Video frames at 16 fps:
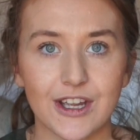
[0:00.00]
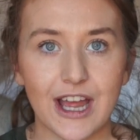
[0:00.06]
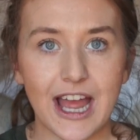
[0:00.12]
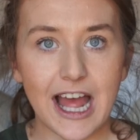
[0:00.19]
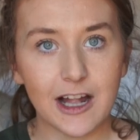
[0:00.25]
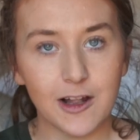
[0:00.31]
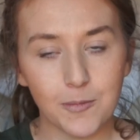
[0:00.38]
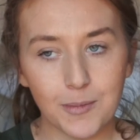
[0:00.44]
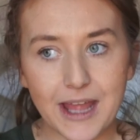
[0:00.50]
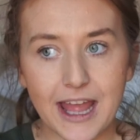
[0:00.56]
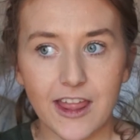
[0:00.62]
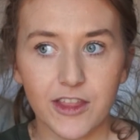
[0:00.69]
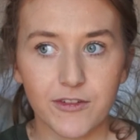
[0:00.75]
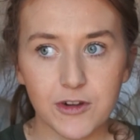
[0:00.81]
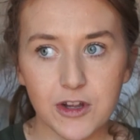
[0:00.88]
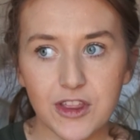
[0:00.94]
help get
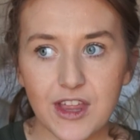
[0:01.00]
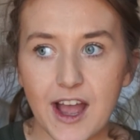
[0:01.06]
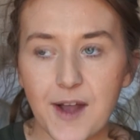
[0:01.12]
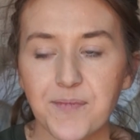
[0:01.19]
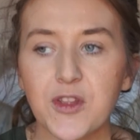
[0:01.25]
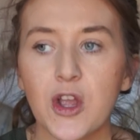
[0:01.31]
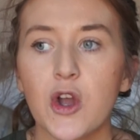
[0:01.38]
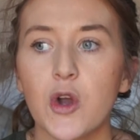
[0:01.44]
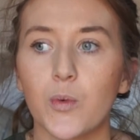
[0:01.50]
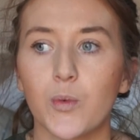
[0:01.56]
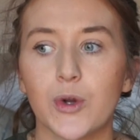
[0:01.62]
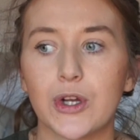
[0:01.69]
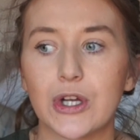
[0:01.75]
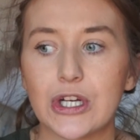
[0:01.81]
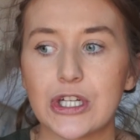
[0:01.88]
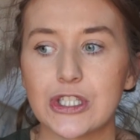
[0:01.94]
through that
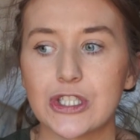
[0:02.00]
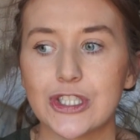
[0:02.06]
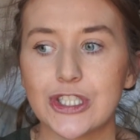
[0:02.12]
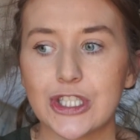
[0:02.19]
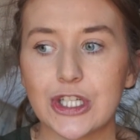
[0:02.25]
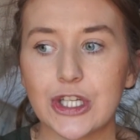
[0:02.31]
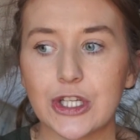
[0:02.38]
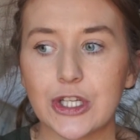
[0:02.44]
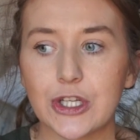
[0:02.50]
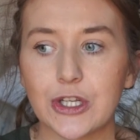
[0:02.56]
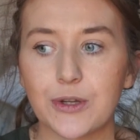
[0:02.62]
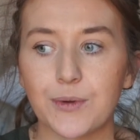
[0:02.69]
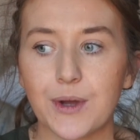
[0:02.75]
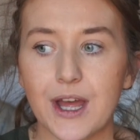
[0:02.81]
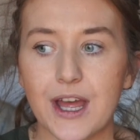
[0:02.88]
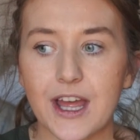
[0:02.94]
were
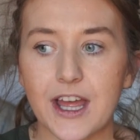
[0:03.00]
to